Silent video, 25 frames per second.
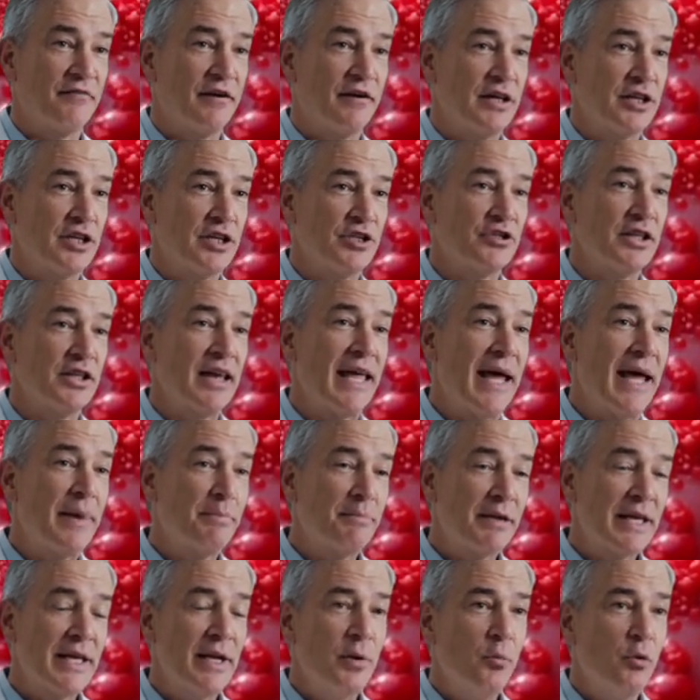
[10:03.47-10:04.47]
and bleeding,
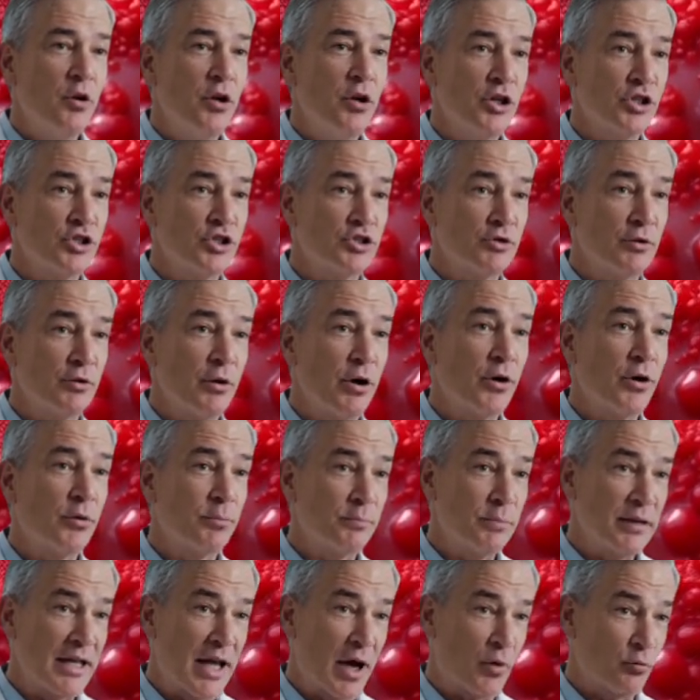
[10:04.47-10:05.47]
but instead of
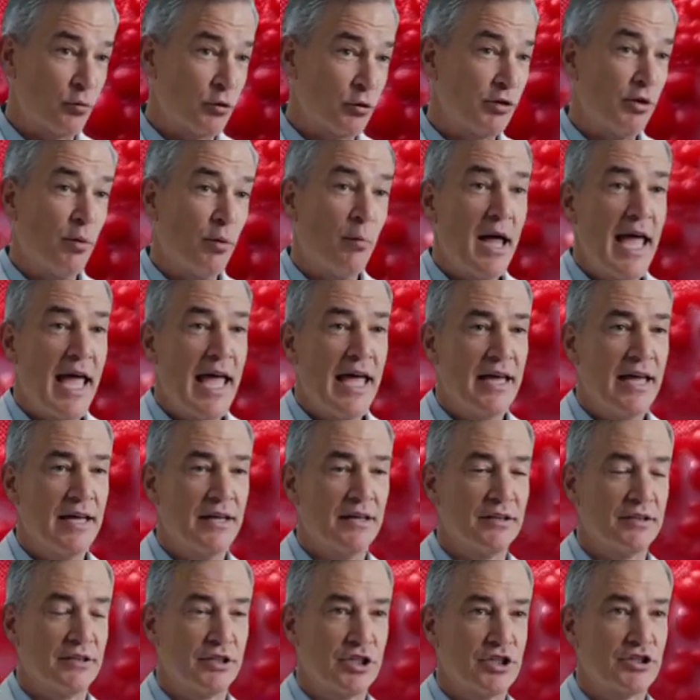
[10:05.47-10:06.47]
moving, we apply another
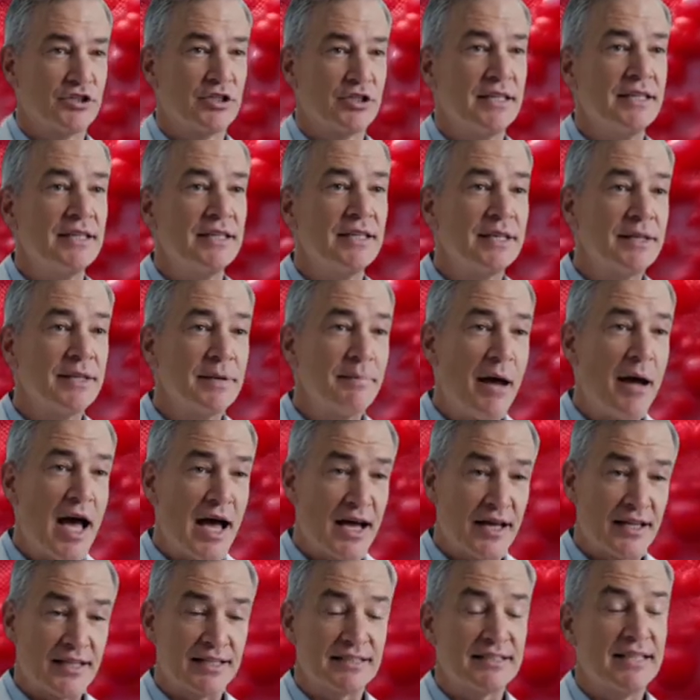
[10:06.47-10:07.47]
cream and keep sitting.